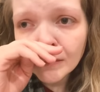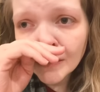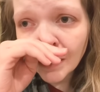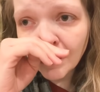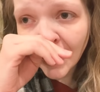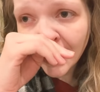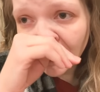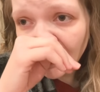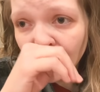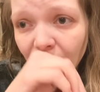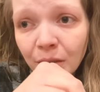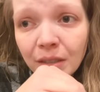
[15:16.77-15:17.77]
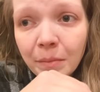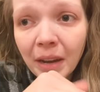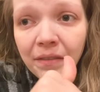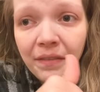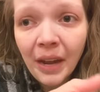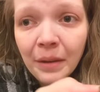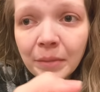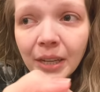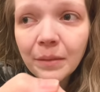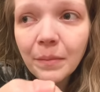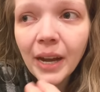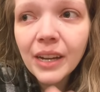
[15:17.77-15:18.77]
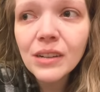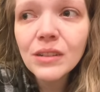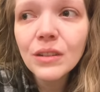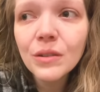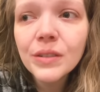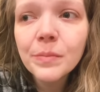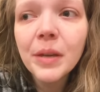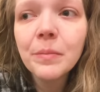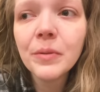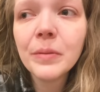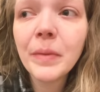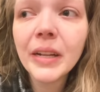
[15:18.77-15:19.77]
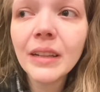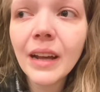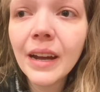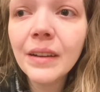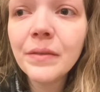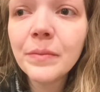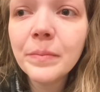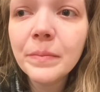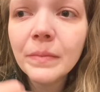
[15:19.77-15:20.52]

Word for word: am I gonna lose my family? Am I gonna lose people in my life?